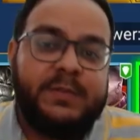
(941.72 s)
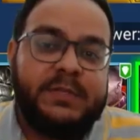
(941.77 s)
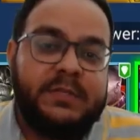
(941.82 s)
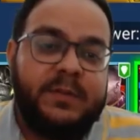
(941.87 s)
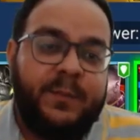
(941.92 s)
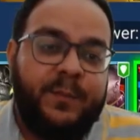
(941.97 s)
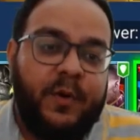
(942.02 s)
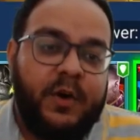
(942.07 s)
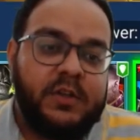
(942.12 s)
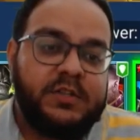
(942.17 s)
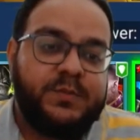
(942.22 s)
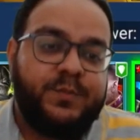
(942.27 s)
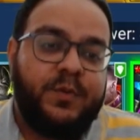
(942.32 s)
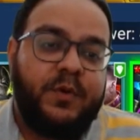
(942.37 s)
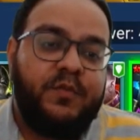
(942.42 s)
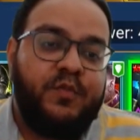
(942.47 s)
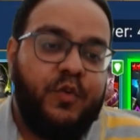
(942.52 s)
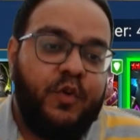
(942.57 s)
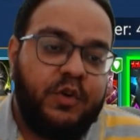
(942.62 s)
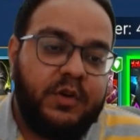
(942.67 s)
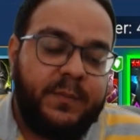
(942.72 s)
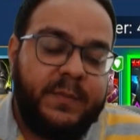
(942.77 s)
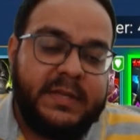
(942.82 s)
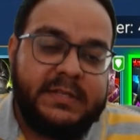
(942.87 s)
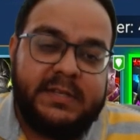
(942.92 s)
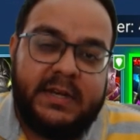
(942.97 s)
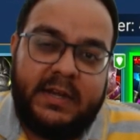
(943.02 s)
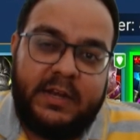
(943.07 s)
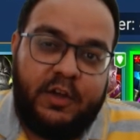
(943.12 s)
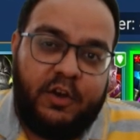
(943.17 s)
the boss provoked
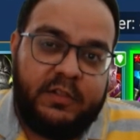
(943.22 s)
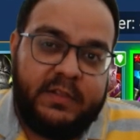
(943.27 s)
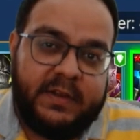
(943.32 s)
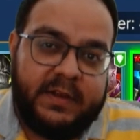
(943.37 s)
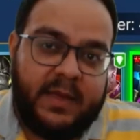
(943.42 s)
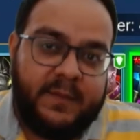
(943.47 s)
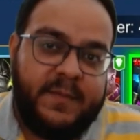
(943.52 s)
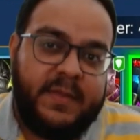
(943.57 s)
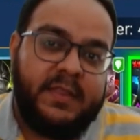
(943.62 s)
basically all the time.